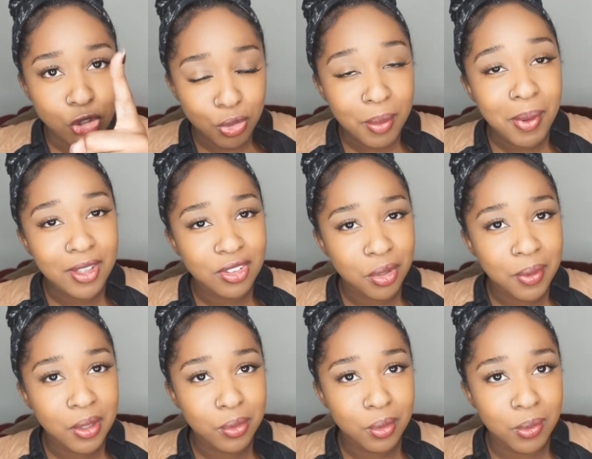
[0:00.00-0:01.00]
join my
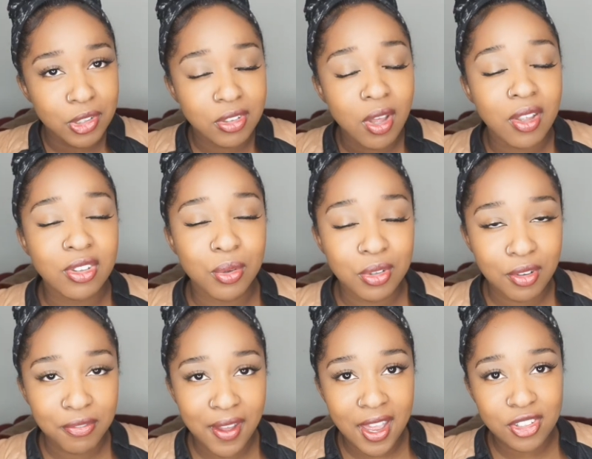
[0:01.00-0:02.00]
sewing group, which is called Sewing
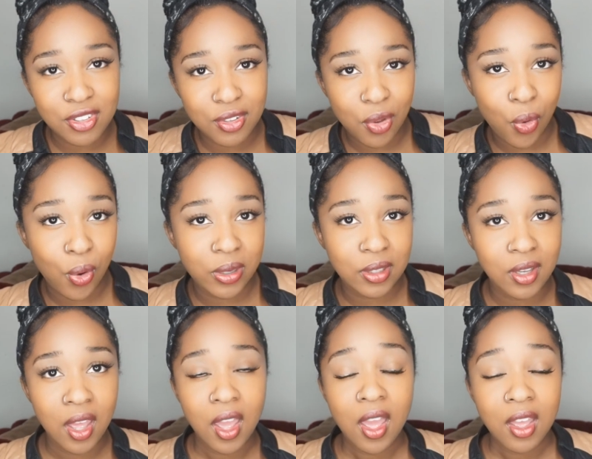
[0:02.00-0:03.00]
to Fashion on
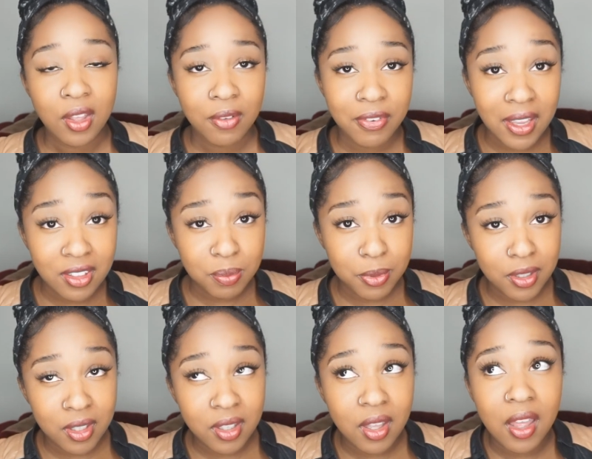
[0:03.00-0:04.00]

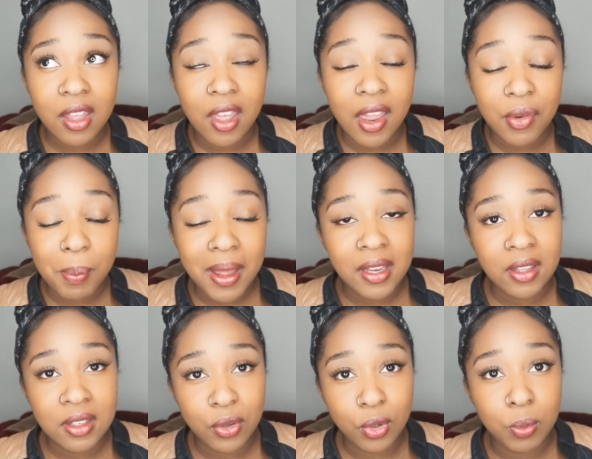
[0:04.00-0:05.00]
Facebook. Everybody
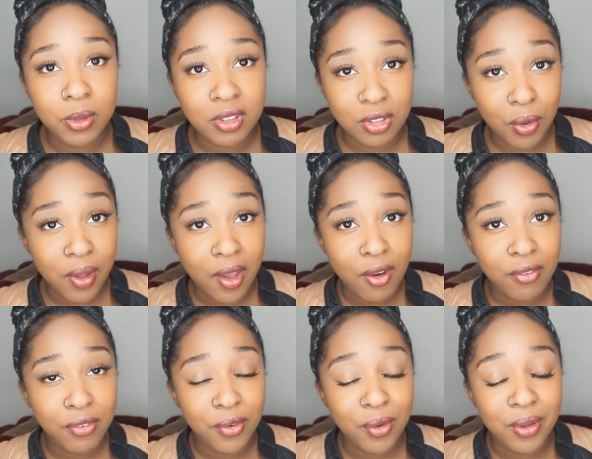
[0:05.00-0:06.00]
in the group is so
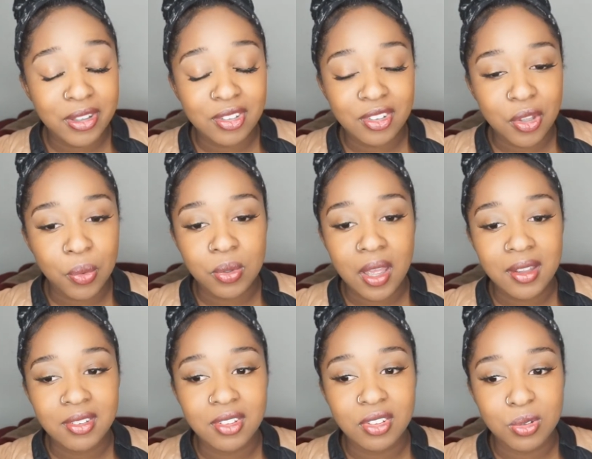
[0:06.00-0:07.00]
helpful and so
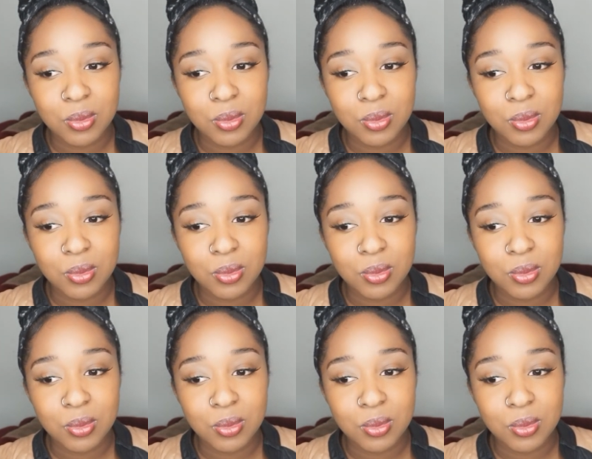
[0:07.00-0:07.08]
nice and